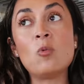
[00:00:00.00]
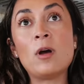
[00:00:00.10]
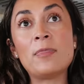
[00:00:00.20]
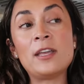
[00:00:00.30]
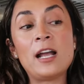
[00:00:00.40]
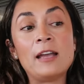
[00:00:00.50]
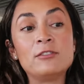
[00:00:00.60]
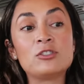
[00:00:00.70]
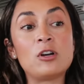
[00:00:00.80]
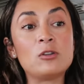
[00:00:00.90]
One thing
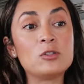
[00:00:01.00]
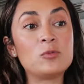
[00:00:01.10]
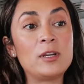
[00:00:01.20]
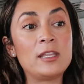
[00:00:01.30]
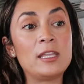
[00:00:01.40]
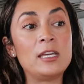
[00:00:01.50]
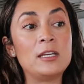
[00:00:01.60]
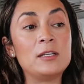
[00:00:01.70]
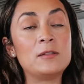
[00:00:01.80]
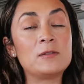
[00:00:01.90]
I've struggled with
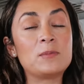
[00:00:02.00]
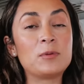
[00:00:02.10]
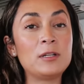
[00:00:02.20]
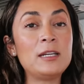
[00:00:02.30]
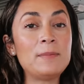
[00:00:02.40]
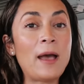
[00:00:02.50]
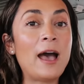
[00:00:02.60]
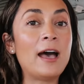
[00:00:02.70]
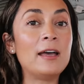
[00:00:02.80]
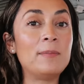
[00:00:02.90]
is pretty
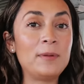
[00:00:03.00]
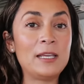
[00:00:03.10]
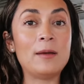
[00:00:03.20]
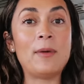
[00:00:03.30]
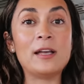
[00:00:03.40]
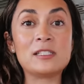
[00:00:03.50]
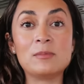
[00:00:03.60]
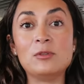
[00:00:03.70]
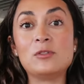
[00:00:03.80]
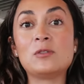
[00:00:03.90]
bad P M
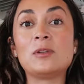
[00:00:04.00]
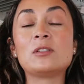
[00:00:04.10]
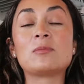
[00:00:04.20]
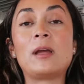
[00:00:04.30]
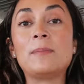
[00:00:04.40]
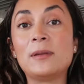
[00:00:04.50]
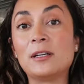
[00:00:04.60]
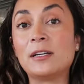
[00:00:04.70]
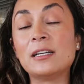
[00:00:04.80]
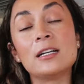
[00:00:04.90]
S mood swings when my
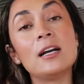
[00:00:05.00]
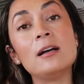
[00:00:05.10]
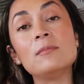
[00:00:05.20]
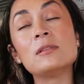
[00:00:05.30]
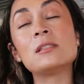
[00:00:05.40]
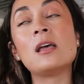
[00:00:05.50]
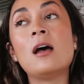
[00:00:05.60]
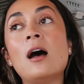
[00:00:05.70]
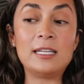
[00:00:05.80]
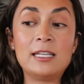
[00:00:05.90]
period comes.
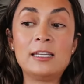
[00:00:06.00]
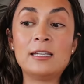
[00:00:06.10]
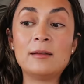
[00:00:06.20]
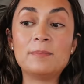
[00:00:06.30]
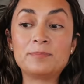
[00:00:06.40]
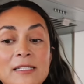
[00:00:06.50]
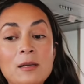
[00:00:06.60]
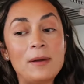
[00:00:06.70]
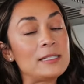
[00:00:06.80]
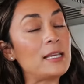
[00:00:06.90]
Eating based
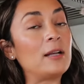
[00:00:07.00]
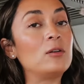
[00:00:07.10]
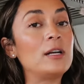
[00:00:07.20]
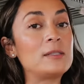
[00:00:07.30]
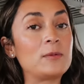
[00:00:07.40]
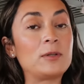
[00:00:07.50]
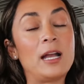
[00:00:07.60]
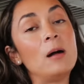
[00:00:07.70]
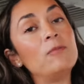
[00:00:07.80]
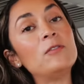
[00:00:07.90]
on my cycle has been really
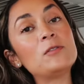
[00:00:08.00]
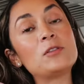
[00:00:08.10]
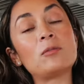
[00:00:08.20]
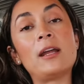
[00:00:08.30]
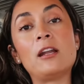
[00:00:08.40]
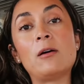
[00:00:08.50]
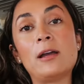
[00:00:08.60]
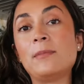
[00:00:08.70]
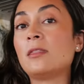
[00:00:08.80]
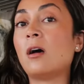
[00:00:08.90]
helpful. So right now
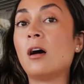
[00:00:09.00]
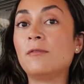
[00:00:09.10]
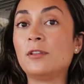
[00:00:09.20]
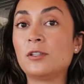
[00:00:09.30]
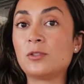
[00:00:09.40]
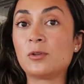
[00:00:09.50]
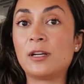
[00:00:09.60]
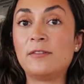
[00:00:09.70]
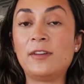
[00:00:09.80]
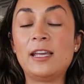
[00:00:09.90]
I'm in the
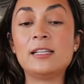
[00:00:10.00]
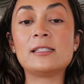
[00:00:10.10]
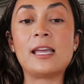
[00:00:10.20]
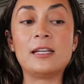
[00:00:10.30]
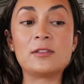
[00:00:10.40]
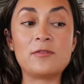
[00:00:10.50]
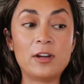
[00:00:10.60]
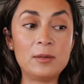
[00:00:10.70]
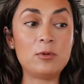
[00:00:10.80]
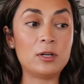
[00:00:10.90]
ovulatory phase, and it's
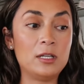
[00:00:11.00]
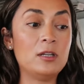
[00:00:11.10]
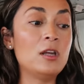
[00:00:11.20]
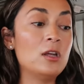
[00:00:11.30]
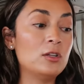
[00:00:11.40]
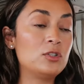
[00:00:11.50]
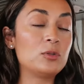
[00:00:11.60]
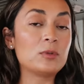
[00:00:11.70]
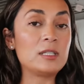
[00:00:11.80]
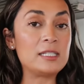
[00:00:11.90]
very important
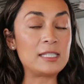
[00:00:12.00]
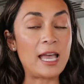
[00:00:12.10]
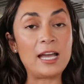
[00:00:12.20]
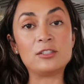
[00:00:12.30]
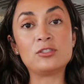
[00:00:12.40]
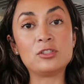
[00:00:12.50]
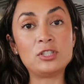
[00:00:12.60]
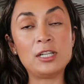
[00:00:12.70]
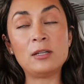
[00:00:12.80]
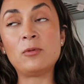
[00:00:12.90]
to release
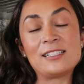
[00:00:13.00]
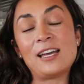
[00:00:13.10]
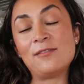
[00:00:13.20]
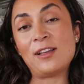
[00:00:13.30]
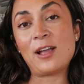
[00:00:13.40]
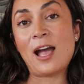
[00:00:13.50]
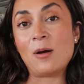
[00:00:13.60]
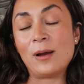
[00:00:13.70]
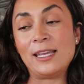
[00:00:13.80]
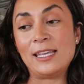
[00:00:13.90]
estrogen. That's kind of like
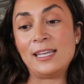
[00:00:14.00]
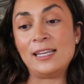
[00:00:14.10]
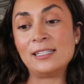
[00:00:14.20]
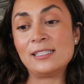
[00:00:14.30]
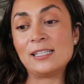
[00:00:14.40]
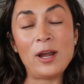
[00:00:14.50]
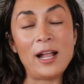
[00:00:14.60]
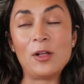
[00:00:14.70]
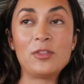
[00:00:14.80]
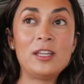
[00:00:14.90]
how I eat. Quite
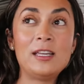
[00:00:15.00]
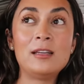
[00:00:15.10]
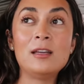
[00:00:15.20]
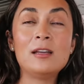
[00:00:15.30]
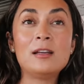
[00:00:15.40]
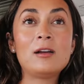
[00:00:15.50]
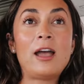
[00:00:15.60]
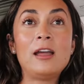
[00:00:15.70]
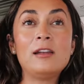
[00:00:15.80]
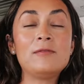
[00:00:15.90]
healthy,
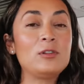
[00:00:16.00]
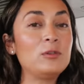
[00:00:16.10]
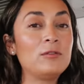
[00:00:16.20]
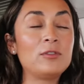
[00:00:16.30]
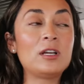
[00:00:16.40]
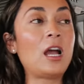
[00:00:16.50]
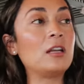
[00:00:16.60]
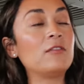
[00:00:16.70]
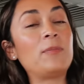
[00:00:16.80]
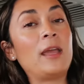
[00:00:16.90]
kind of gluten-free,
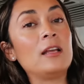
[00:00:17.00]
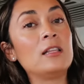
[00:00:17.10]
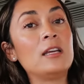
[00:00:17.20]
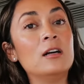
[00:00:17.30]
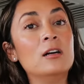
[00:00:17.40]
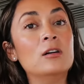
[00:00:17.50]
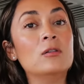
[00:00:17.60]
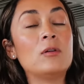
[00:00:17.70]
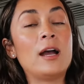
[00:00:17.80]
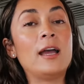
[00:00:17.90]
kind of
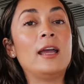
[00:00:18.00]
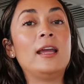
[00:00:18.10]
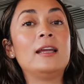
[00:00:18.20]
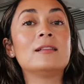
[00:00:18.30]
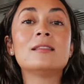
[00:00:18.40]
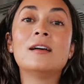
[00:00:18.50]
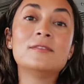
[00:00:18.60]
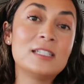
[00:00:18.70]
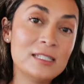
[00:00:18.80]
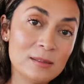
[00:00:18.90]
paleo. I
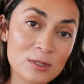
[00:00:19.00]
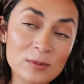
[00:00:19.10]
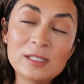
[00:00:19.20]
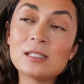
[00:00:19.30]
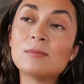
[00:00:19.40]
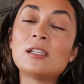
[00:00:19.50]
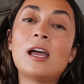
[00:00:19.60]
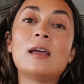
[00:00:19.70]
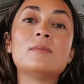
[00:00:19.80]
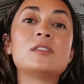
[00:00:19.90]
love to eat some sweets
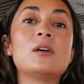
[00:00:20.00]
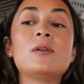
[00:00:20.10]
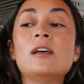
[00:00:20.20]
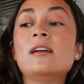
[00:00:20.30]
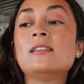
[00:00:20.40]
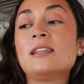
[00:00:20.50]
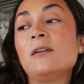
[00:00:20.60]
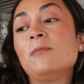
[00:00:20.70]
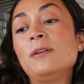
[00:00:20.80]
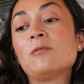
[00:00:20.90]
sometimes. So
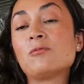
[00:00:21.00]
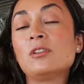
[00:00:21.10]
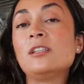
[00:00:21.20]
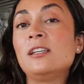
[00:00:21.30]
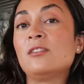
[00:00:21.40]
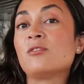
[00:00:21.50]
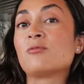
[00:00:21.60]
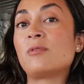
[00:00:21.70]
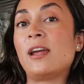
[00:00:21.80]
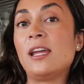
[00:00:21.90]
today will be a really
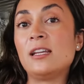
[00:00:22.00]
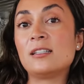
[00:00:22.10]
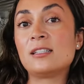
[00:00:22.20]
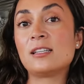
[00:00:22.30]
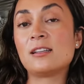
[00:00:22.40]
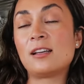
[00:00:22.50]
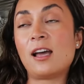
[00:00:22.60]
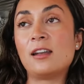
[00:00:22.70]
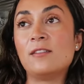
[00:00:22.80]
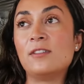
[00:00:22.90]
great
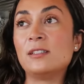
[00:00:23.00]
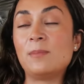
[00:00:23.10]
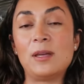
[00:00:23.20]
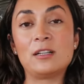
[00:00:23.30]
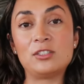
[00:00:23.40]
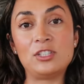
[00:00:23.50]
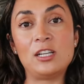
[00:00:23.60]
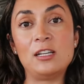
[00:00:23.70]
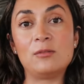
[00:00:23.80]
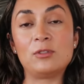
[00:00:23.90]
kind of
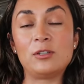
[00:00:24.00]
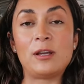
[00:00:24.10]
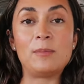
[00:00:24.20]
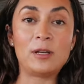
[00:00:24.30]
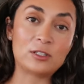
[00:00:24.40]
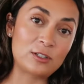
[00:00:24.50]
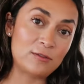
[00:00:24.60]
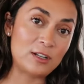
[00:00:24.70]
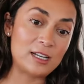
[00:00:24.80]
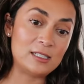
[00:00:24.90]
depiction, really great picture
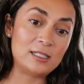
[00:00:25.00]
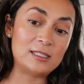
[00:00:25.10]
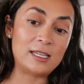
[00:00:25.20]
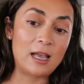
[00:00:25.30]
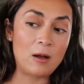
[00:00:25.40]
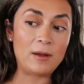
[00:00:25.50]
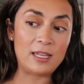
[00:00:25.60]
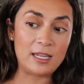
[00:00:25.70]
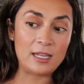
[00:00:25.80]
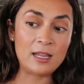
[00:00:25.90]
for you guys to see how
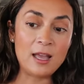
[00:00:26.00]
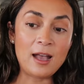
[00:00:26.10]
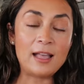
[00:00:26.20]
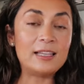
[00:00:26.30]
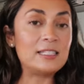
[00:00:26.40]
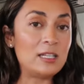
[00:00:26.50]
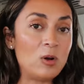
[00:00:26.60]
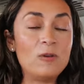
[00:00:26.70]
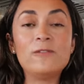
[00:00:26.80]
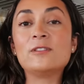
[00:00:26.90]
I eat. I like to eat
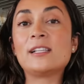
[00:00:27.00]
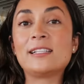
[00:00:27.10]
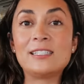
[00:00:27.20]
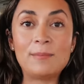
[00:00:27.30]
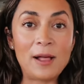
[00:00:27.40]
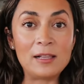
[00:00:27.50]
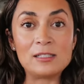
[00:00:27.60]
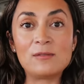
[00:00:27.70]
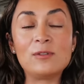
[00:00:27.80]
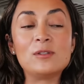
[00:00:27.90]
whole foods. I like to eat
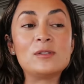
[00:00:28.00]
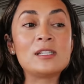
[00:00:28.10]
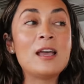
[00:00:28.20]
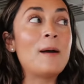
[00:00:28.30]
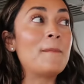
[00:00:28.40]
balanced foods.